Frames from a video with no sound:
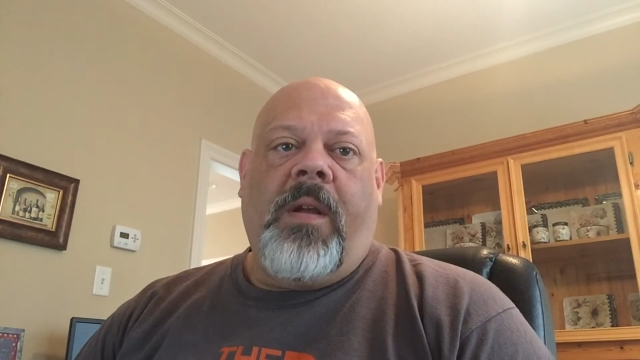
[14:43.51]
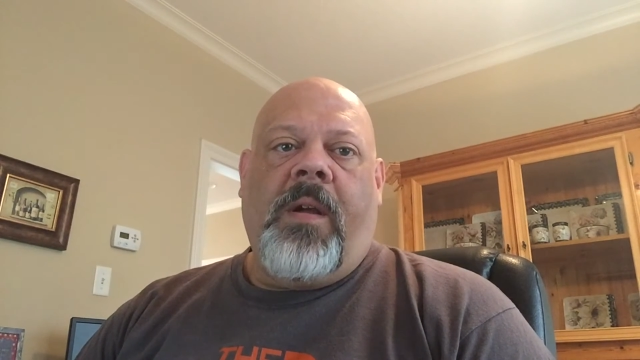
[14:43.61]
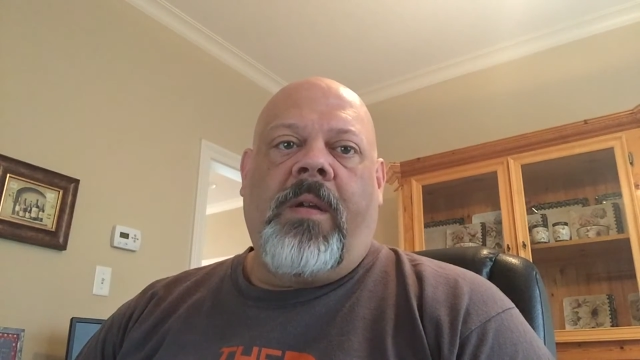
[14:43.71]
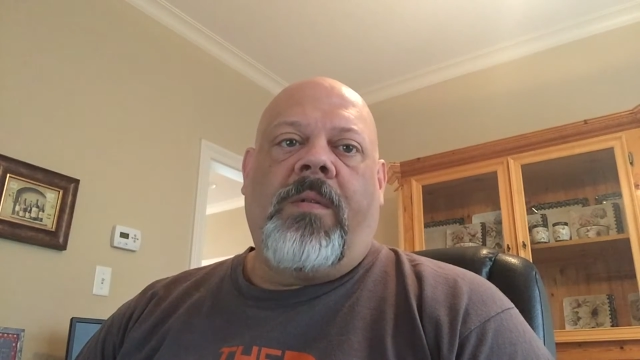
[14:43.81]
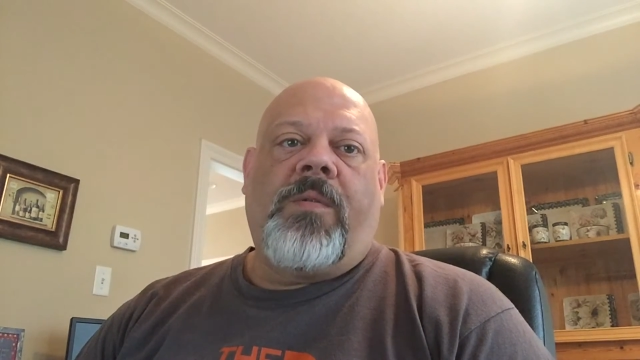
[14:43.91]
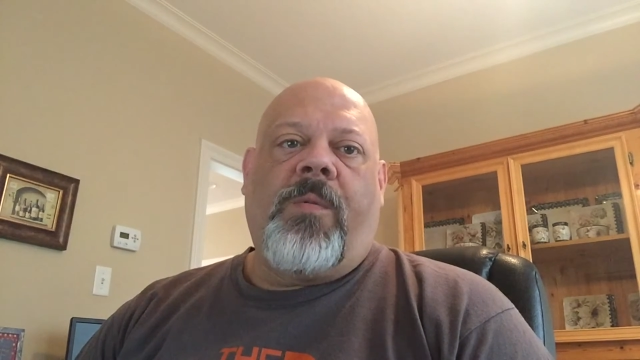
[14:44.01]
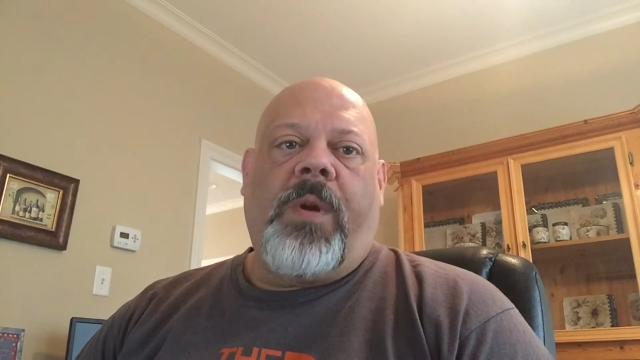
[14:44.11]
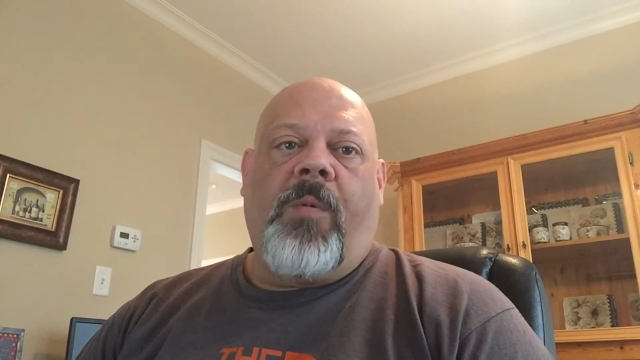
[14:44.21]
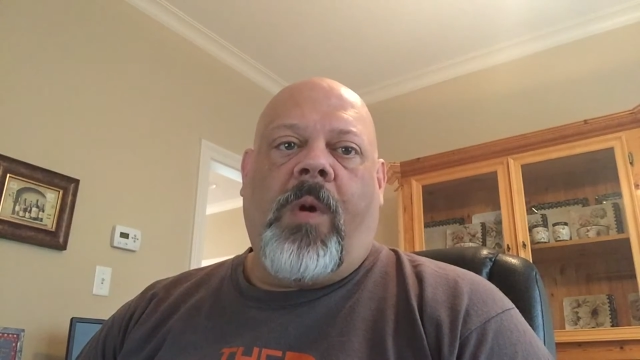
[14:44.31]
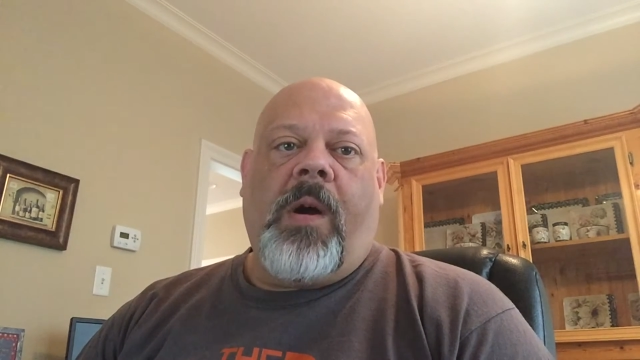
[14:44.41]
120
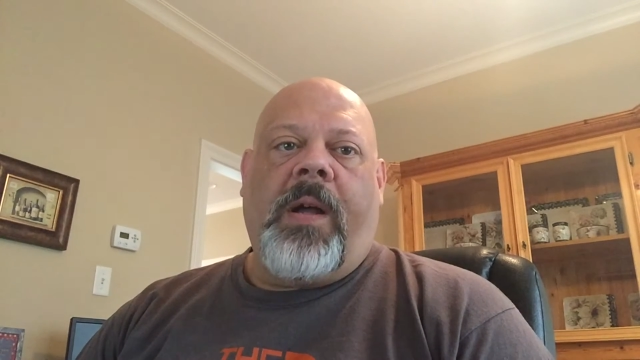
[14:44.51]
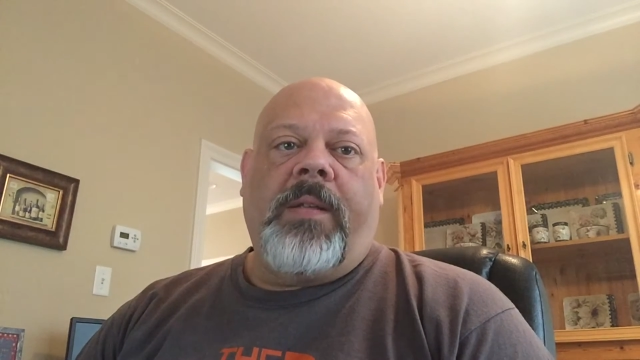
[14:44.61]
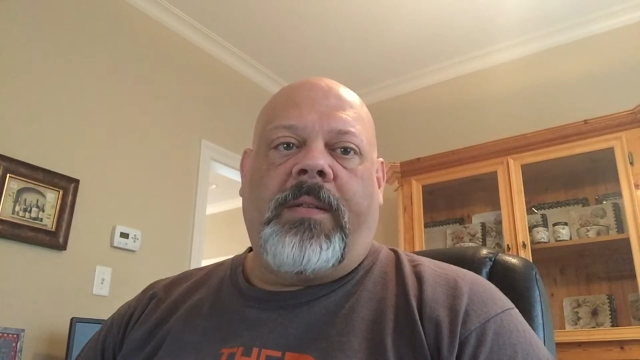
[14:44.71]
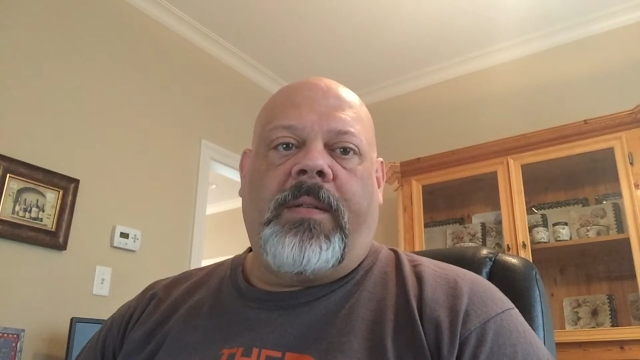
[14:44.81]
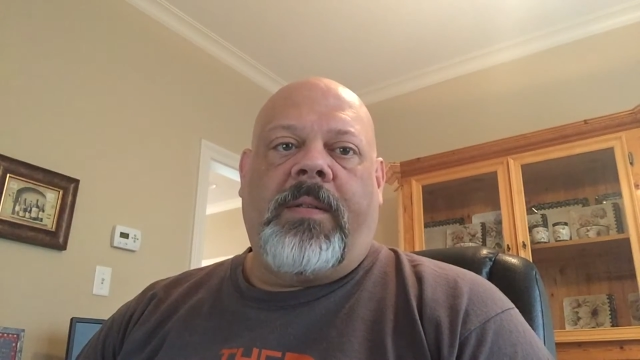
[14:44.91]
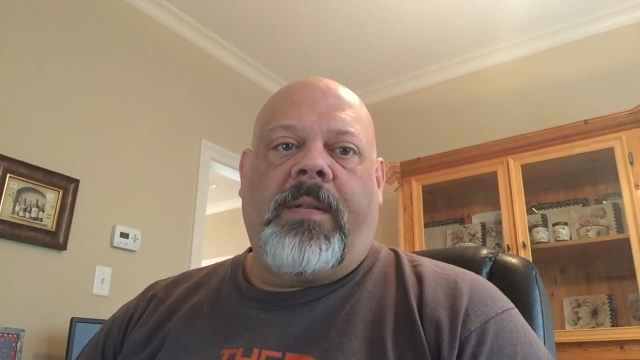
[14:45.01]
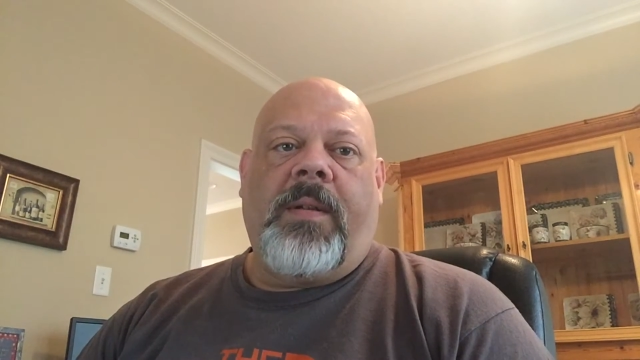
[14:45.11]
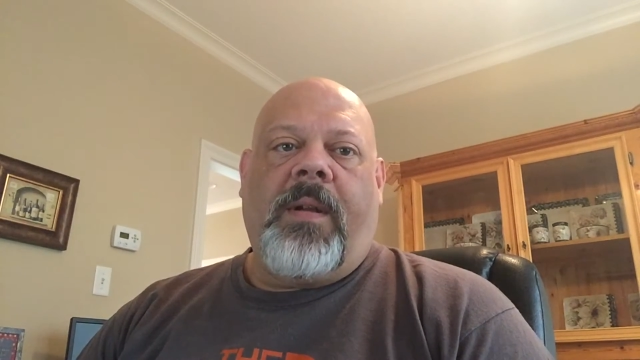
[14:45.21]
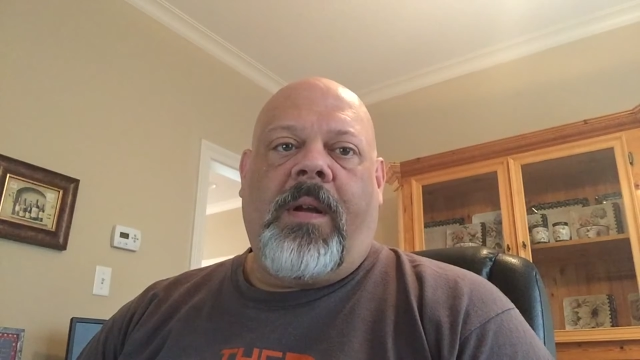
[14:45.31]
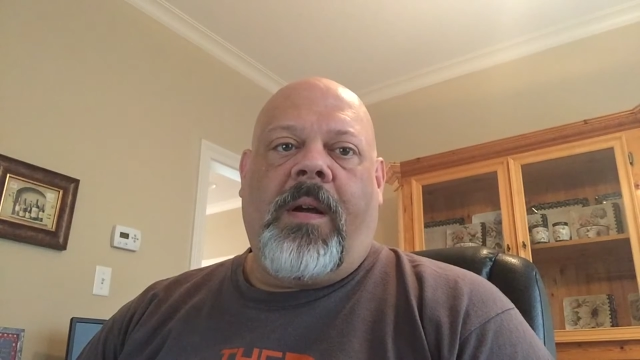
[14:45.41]
watts
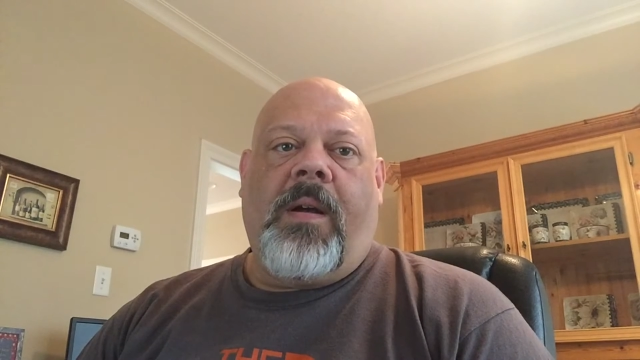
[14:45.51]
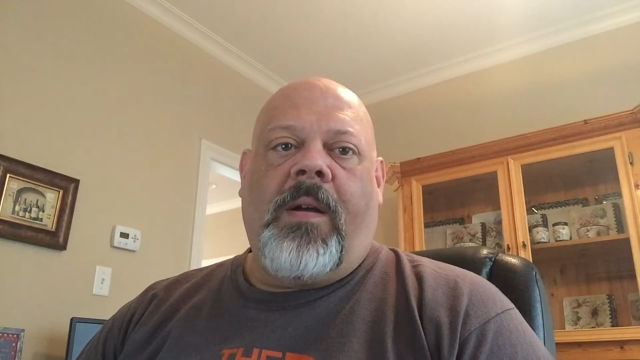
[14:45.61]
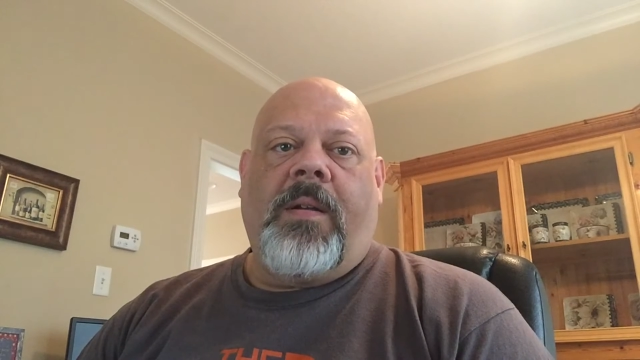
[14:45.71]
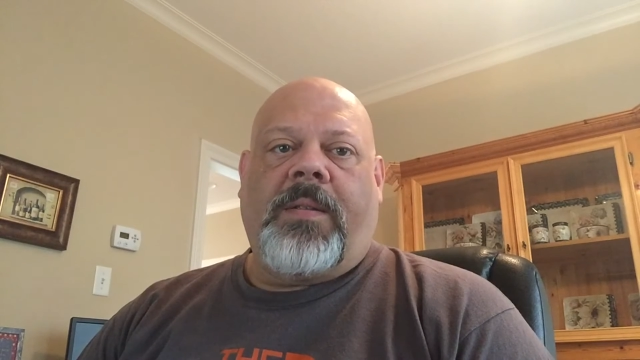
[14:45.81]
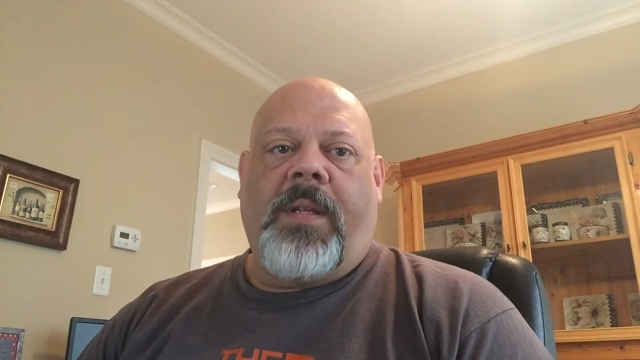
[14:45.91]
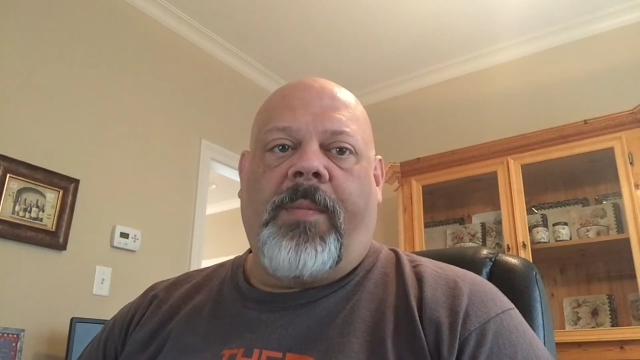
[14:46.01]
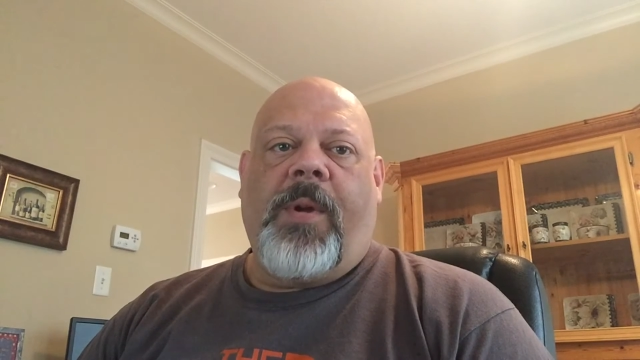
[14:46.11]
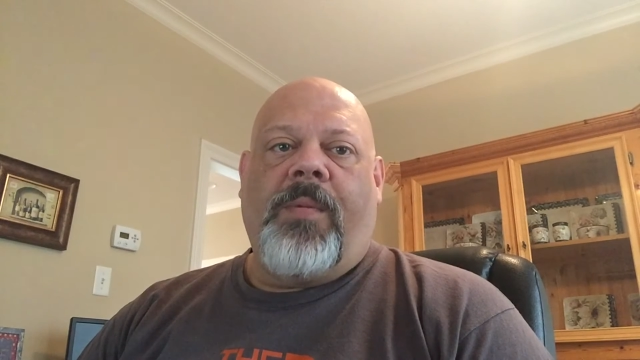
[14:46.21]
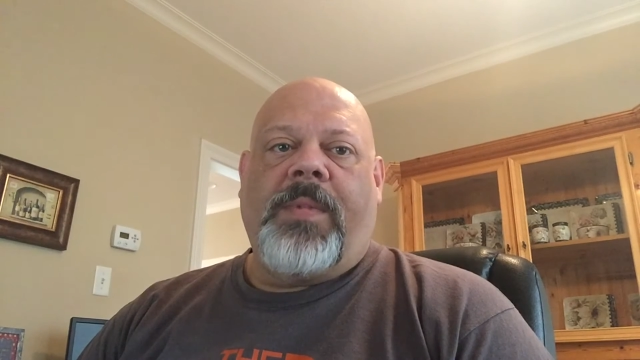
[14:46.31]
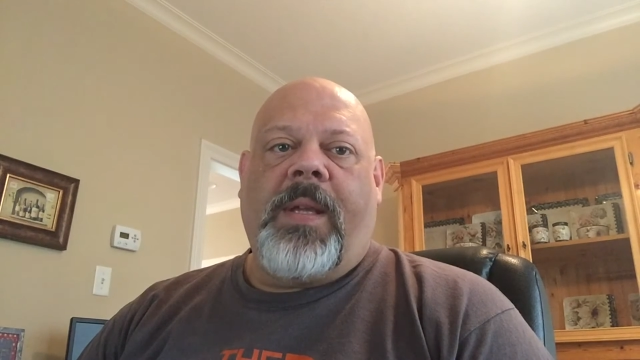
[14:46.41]
on a
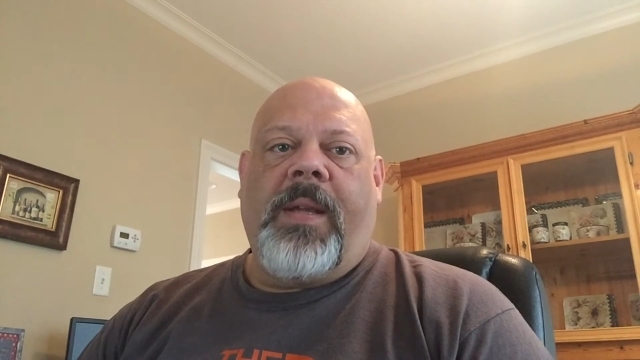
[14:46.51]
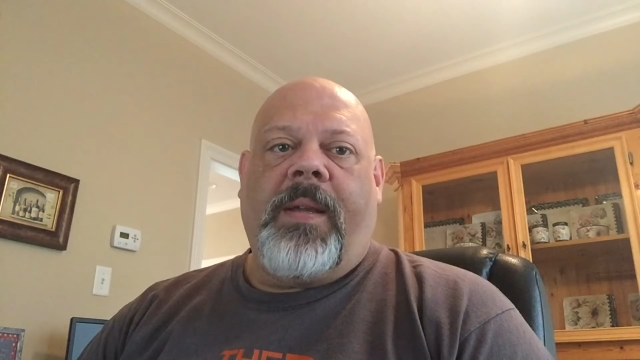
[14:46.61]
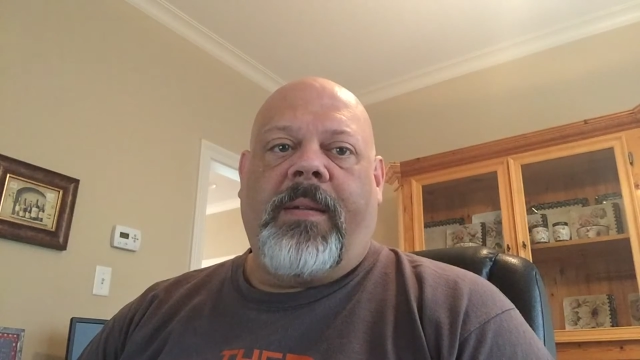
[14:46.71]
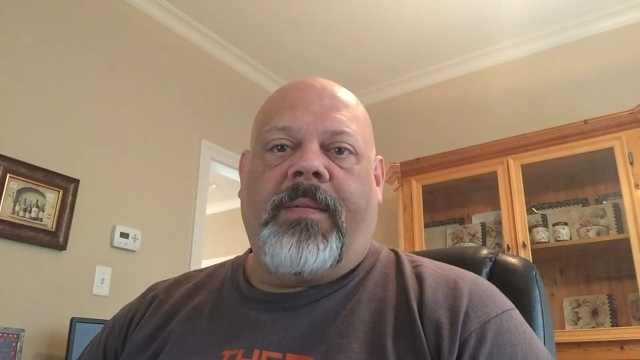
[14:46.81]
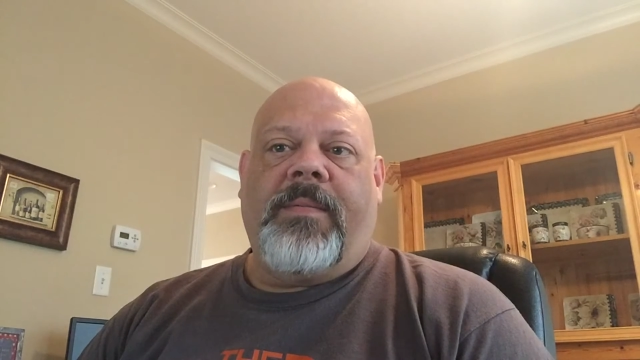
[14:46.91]
sub-ohm tank,